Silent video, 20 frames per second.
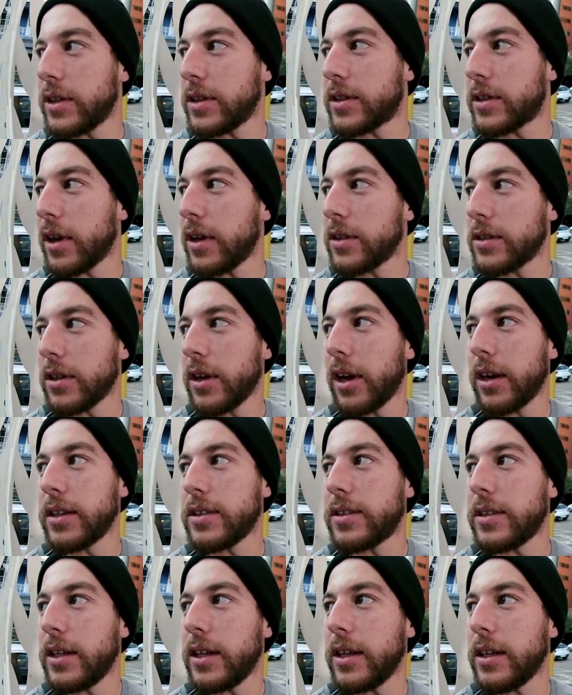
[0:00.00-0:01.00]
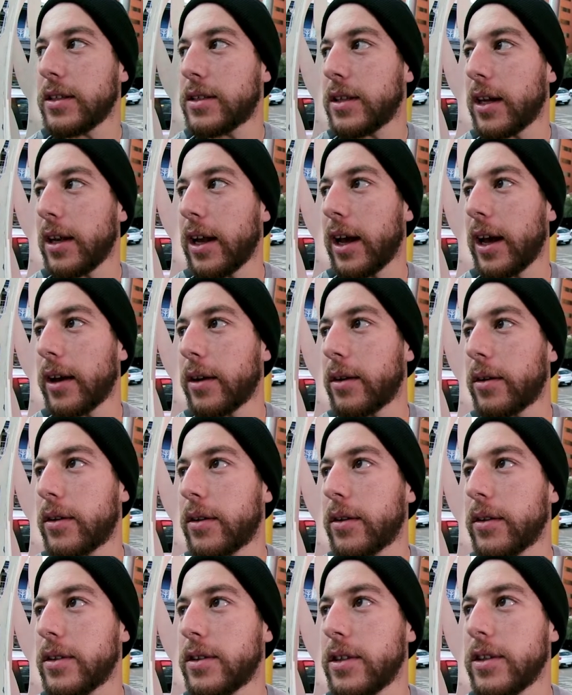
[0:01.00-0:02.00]
she sells a lot of zines, and like
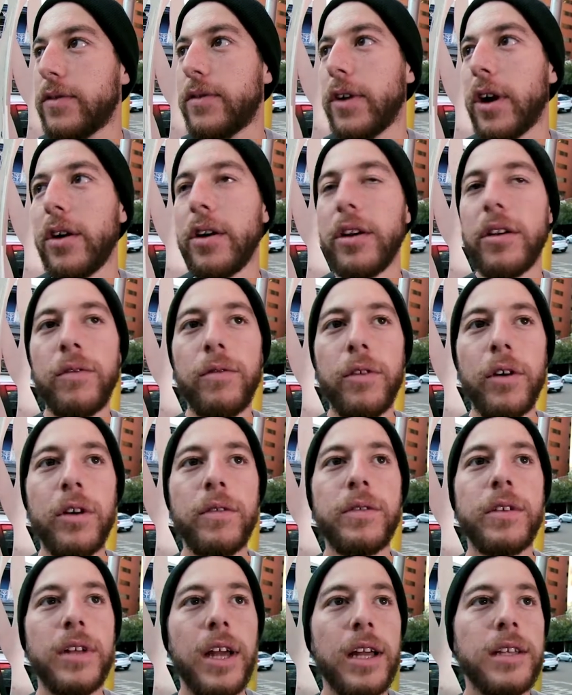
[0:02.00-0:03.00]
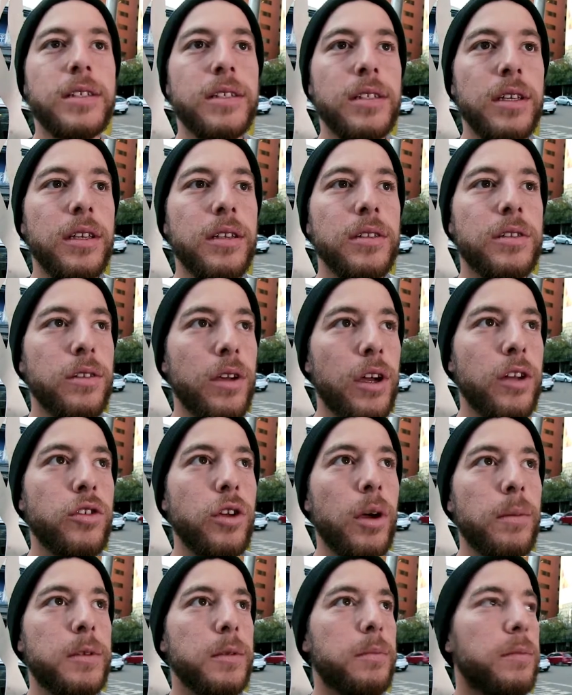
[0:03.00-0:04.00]
she's very involved in that scene, so I
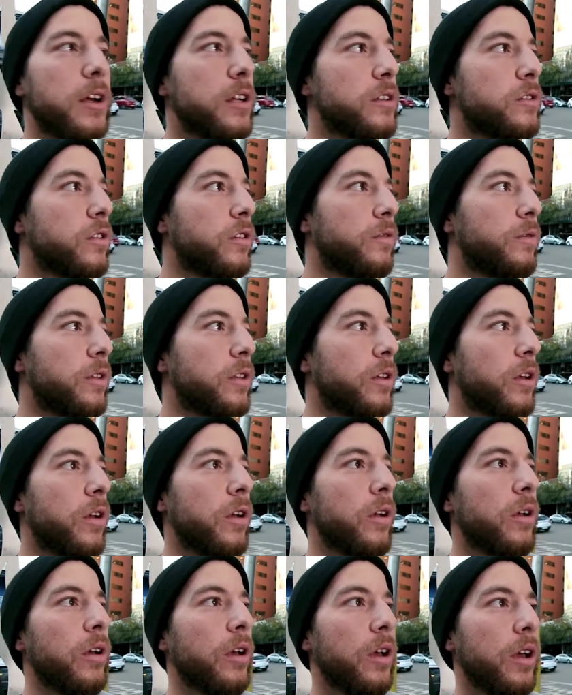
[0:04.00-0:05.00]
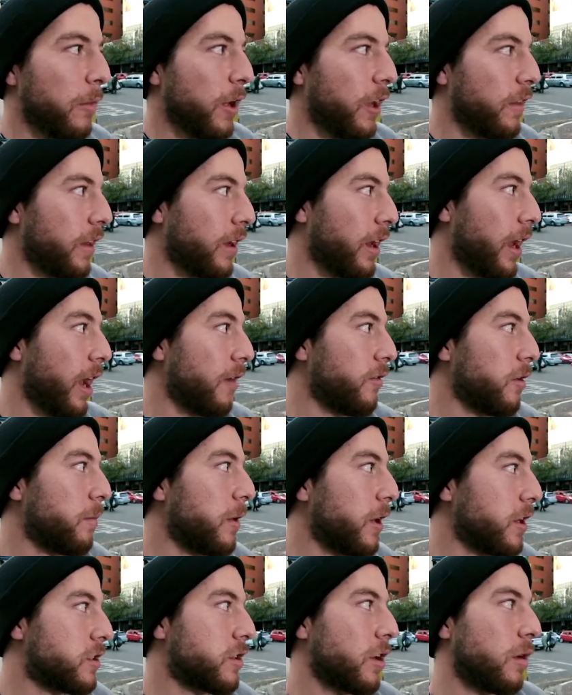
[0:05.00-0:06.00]
dropped a bunch off with her. And then I have a
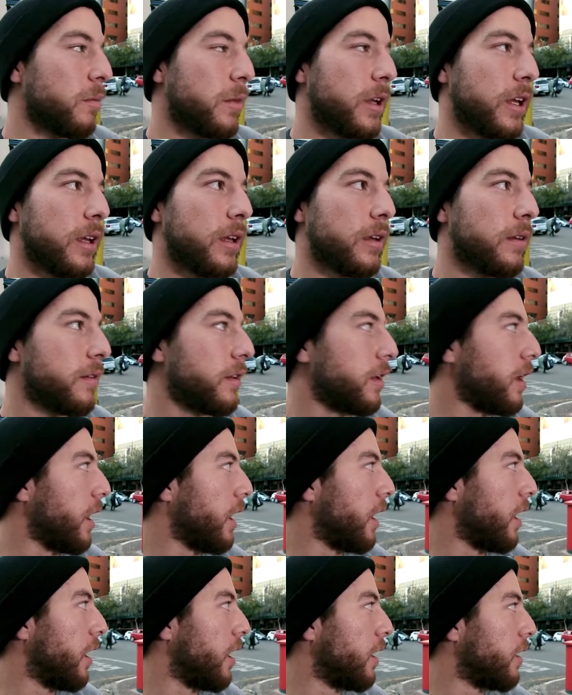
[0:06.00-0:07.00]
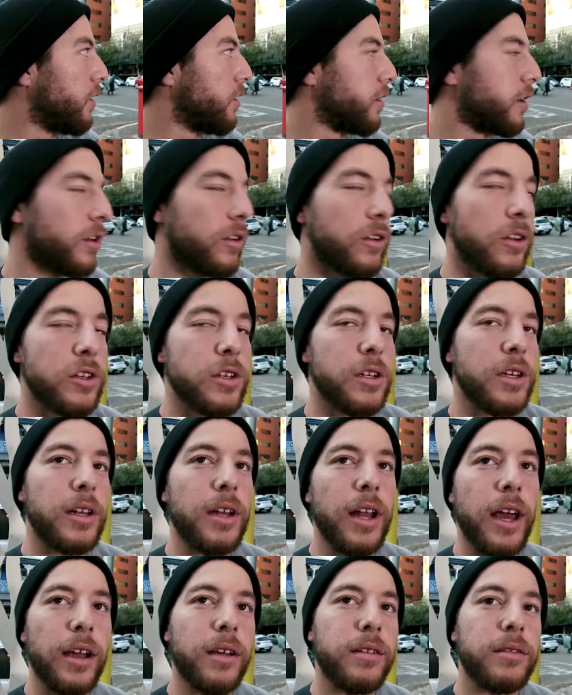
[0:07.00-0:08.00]
bunch on me, and you can usually
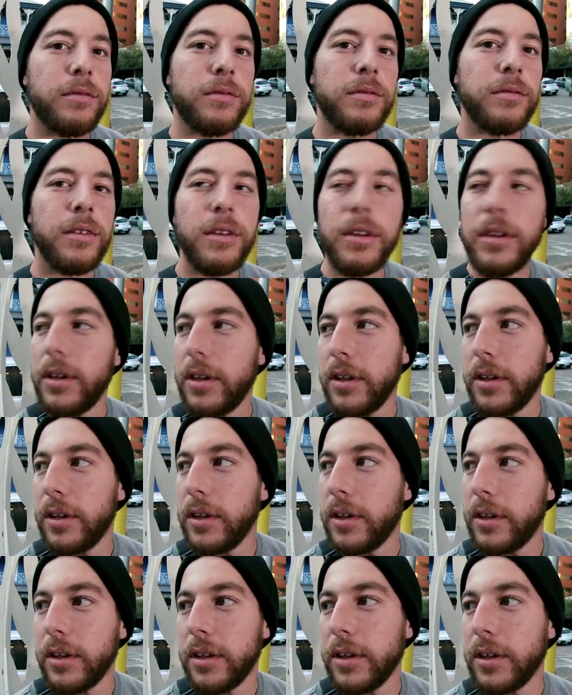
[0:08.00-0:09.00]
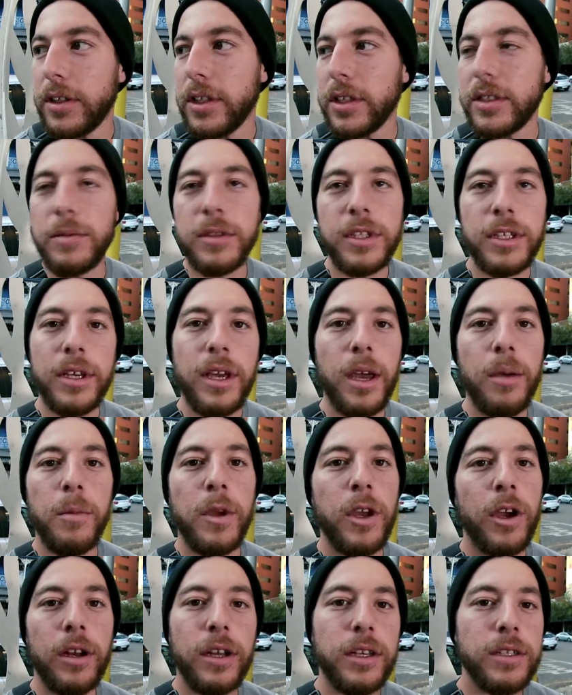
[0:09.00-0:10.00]
like just DM
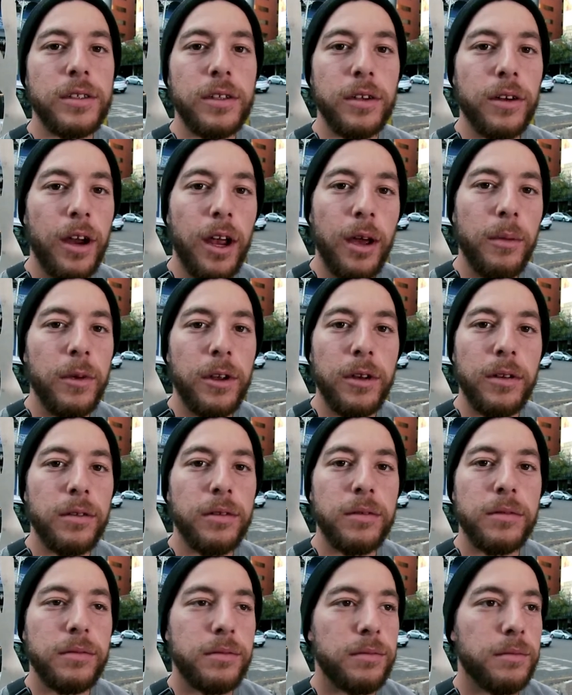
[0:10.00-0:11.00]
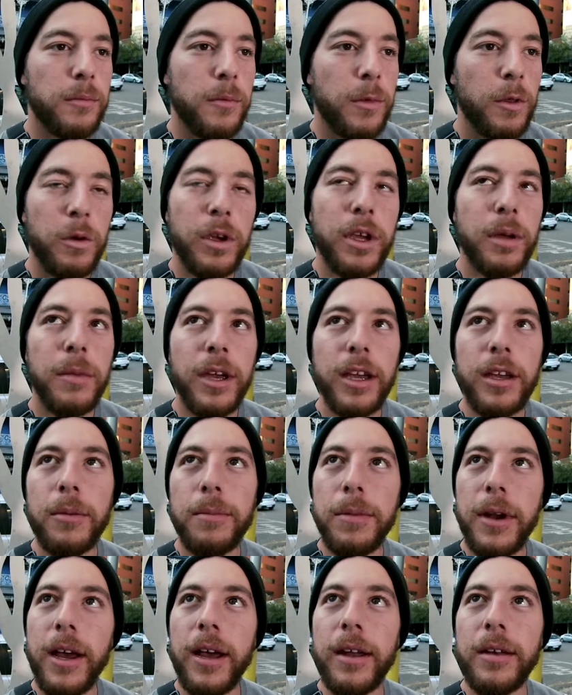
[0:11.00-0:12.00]
me on Instagram and we can make
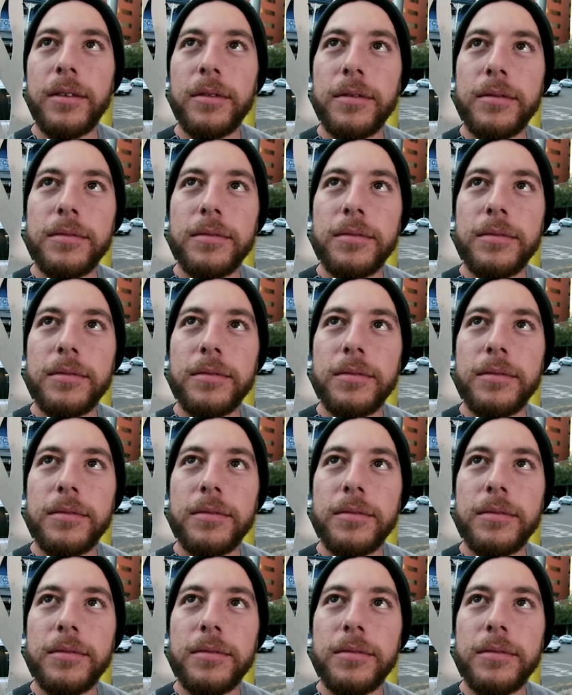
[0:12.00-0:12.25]
a plan.